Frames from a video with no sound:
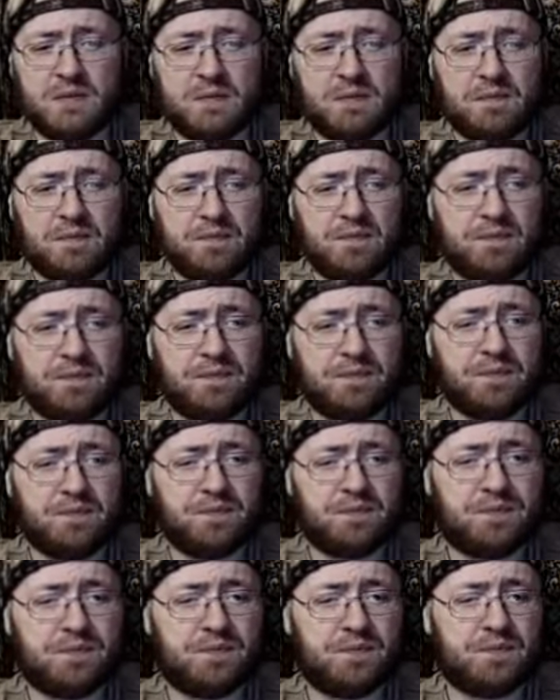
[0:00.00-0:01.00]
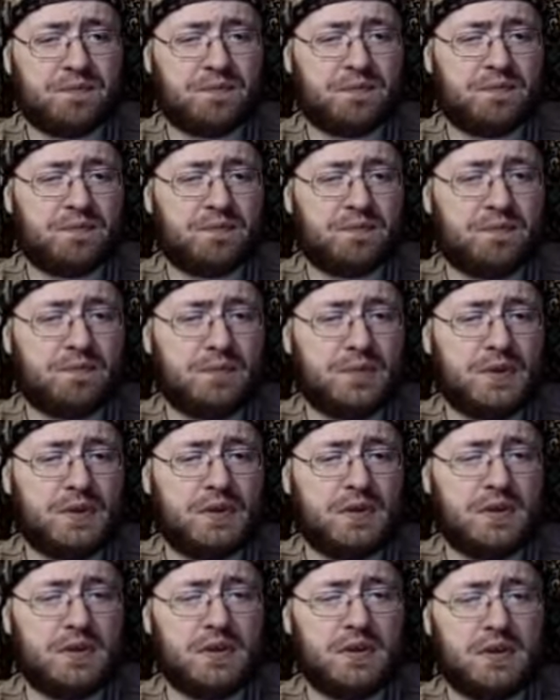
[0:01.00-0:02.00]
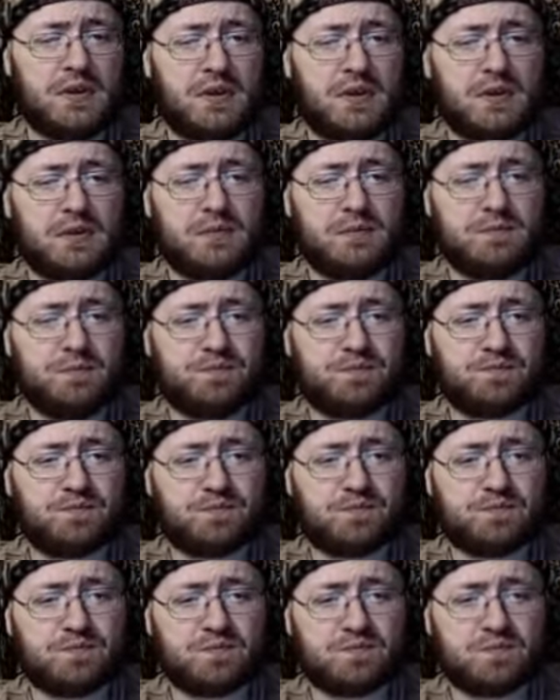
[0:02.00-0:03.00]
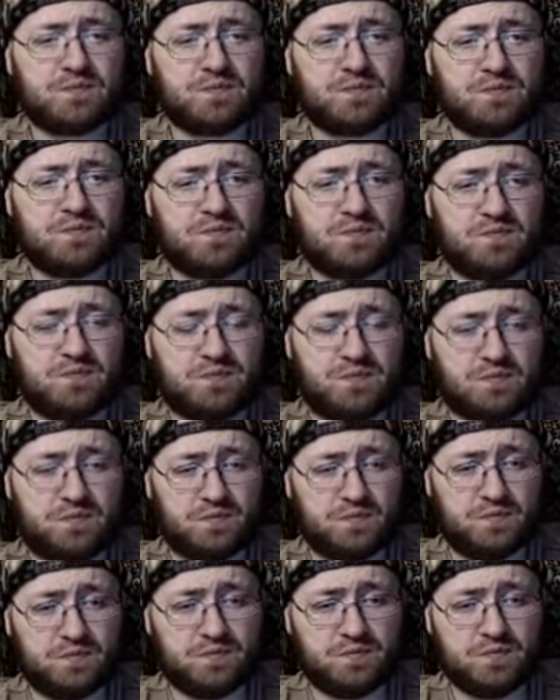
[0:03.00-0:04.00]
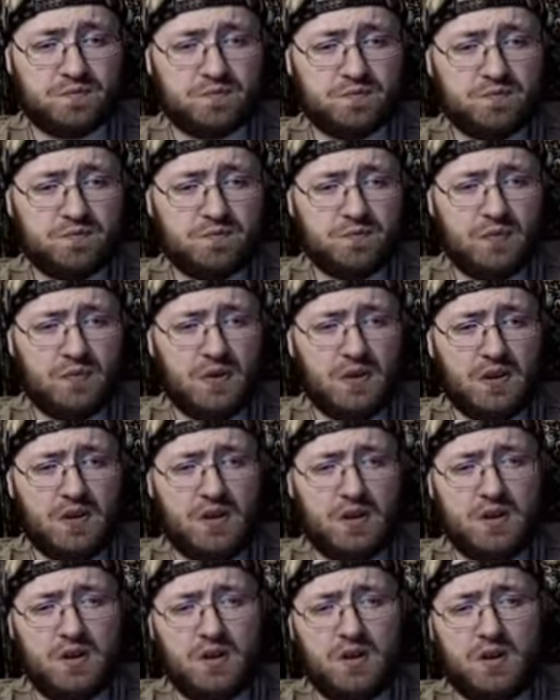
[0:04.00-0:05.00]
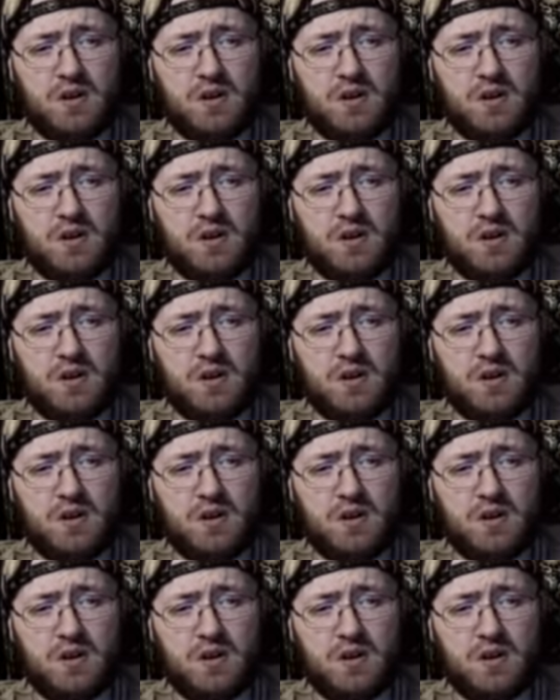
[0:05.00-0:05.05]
No one is speaking in this clip.